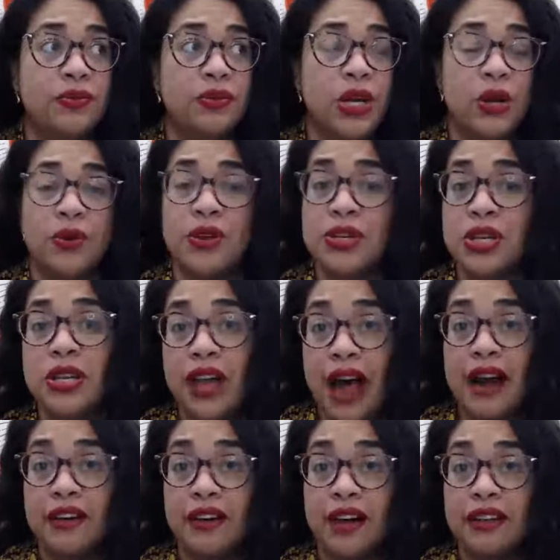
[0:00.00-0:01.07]
there's a
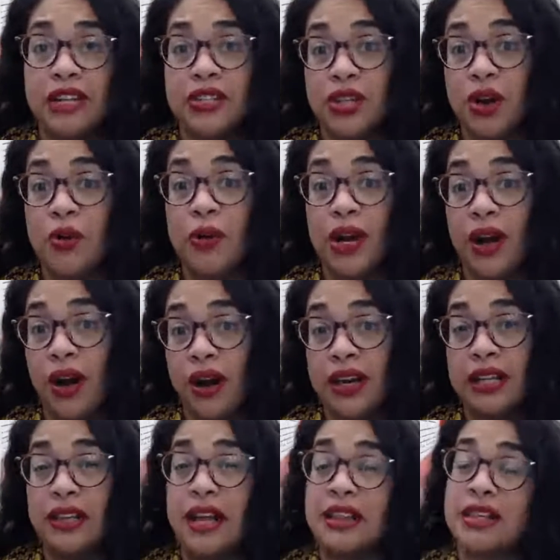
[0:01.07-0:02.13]
lot that's going on,
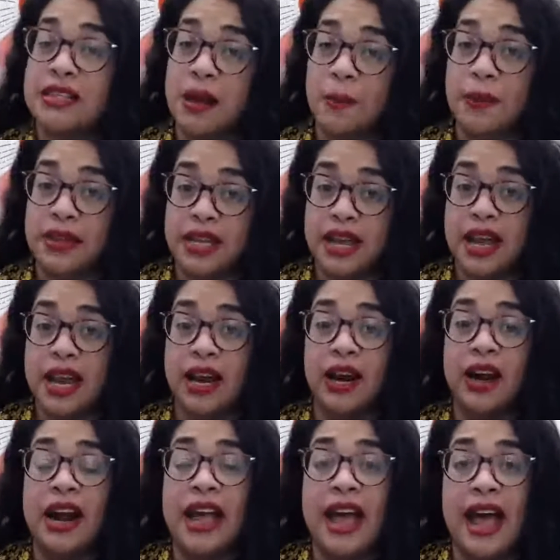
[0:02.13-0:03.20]
a lot that's up in the
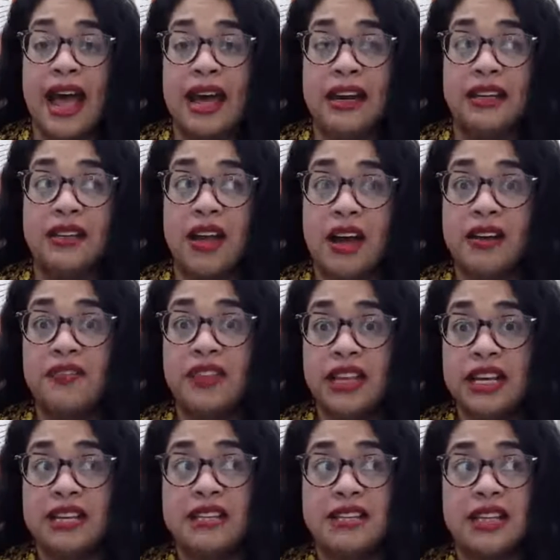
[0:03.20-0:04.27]
air, and a lot of
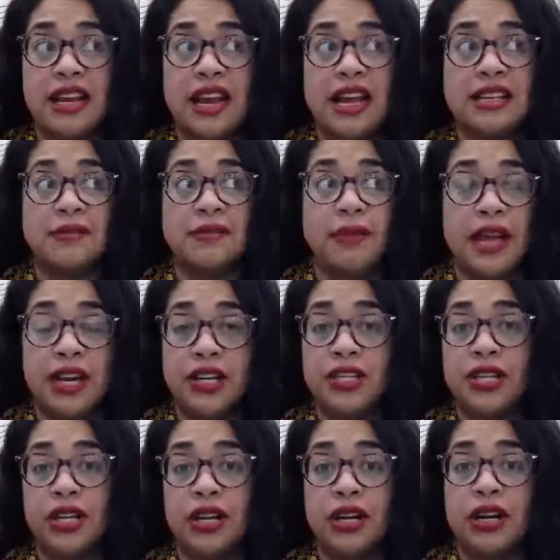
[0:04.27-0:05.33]
things that a
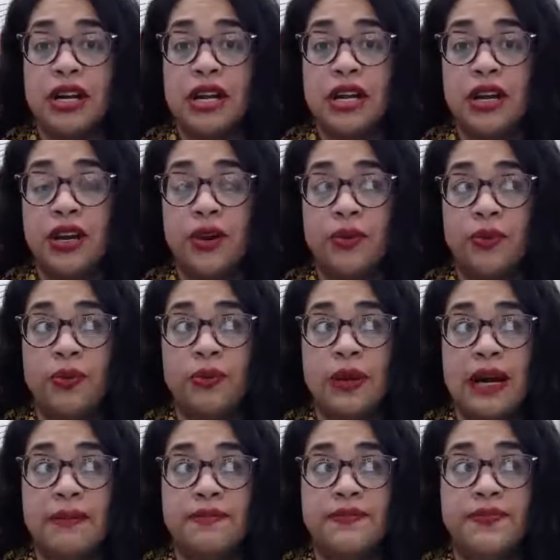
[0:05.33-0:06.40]
manager,
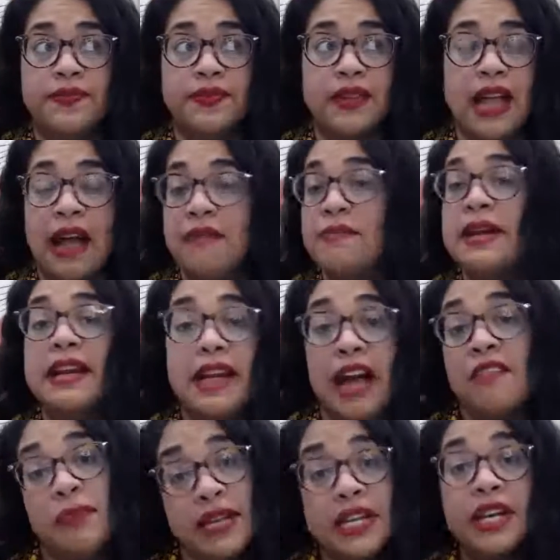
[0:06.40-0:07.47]
I've
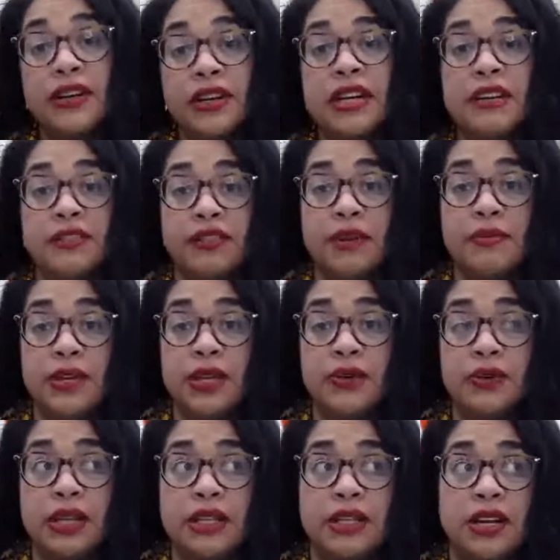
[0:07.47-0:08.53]
been hearing from you
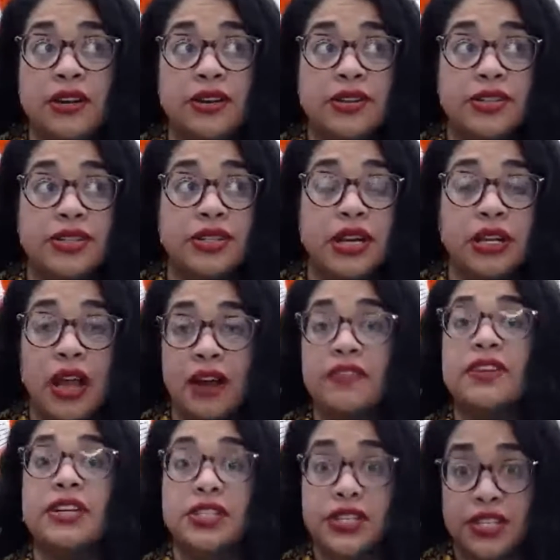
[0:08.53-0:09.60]
that there's a lot of
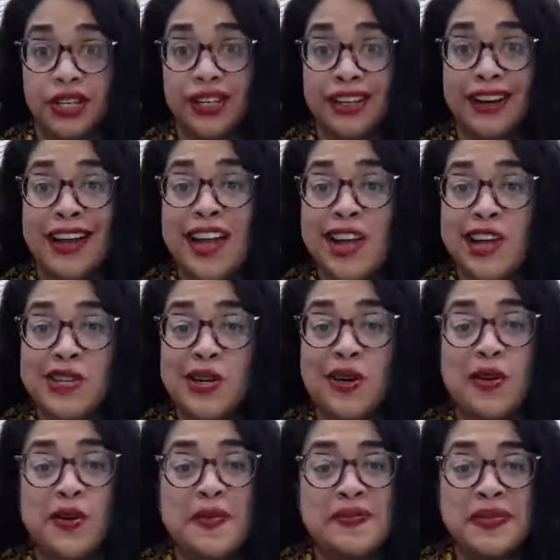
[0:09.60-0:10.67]
concern.
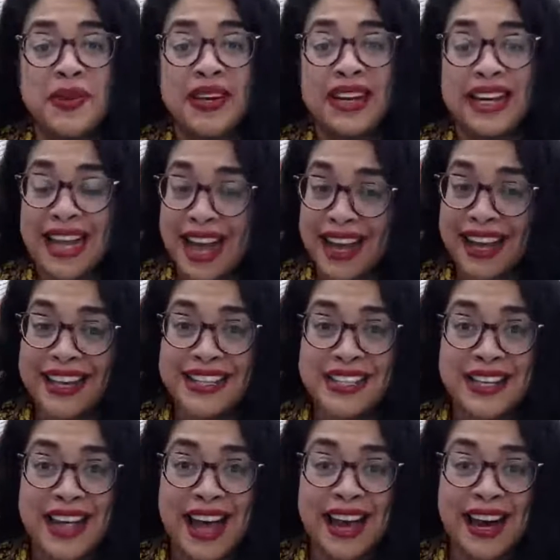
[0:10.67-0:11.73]
So to get
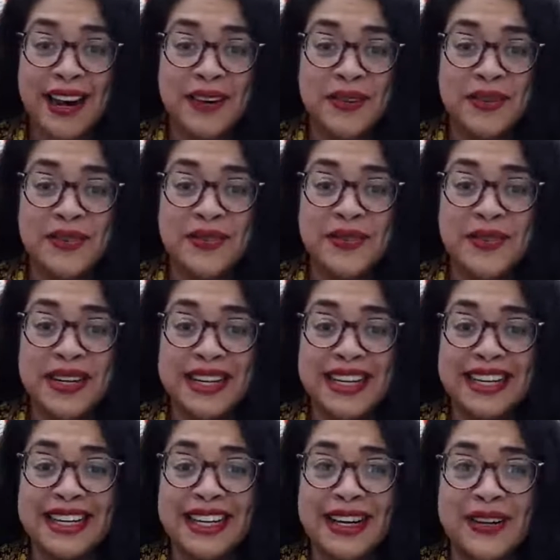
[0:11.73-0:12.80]
into that, I don't
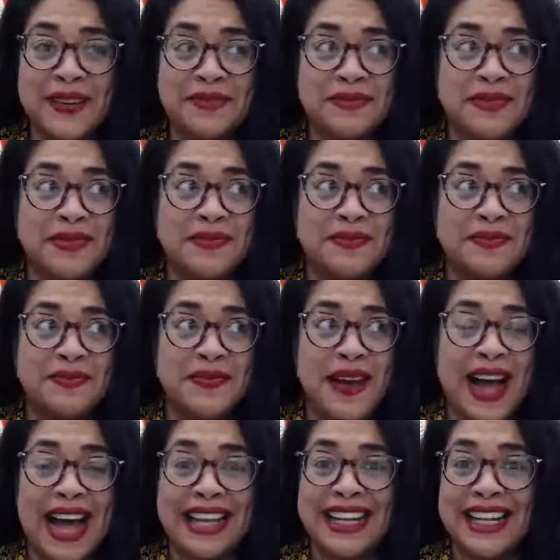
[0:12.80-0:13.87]
want to,
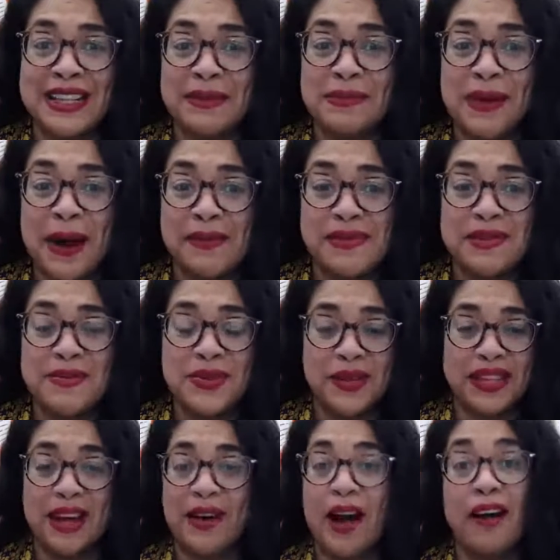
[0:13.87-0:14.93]
highlight the problems
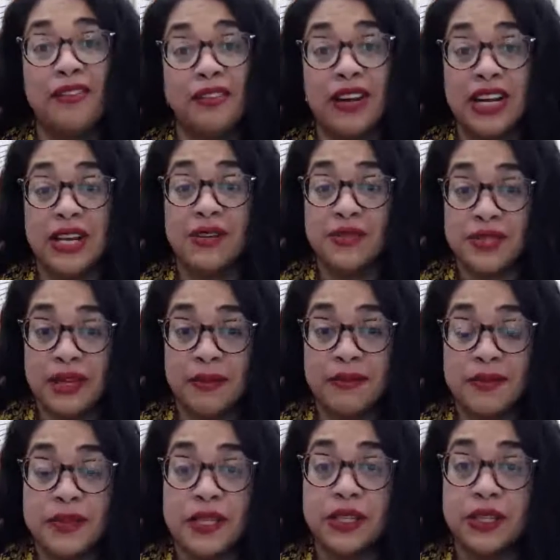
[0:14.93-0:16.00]
without offering you
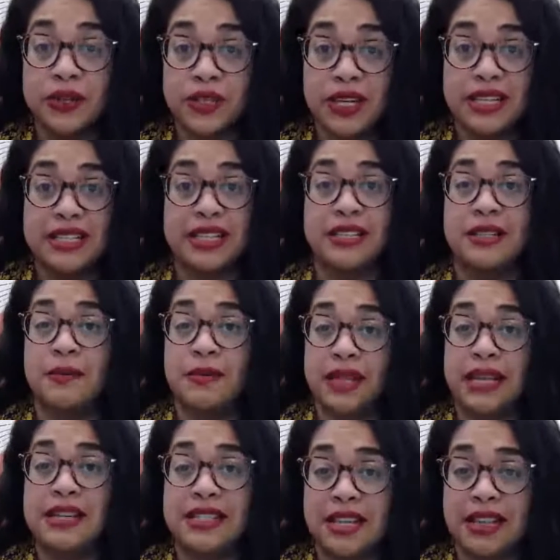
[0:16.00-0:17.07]
some solutions and some
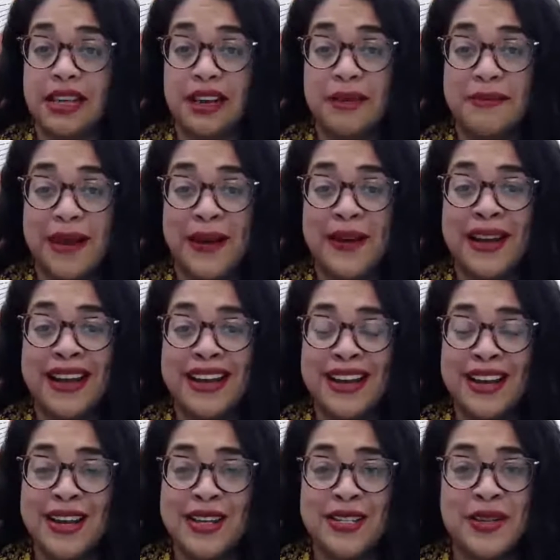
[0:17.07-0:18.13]
things to think about.
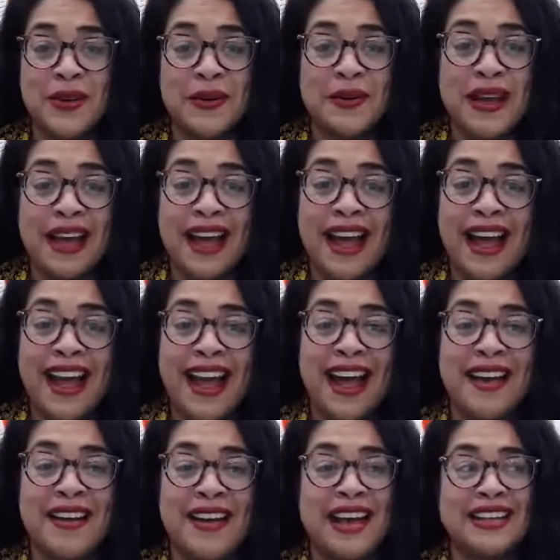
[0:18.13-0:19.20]
So,
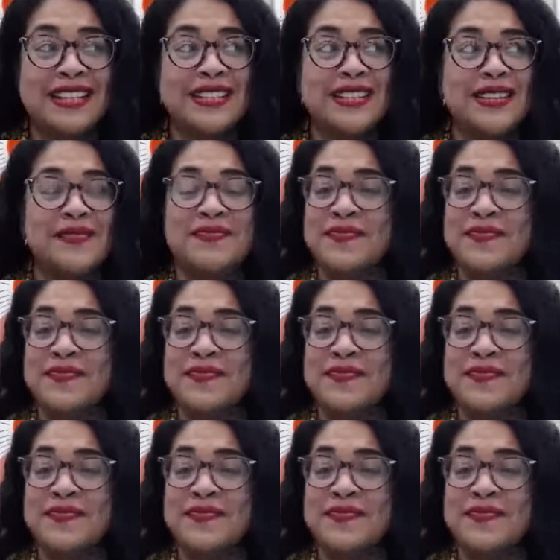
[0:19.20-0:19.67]
as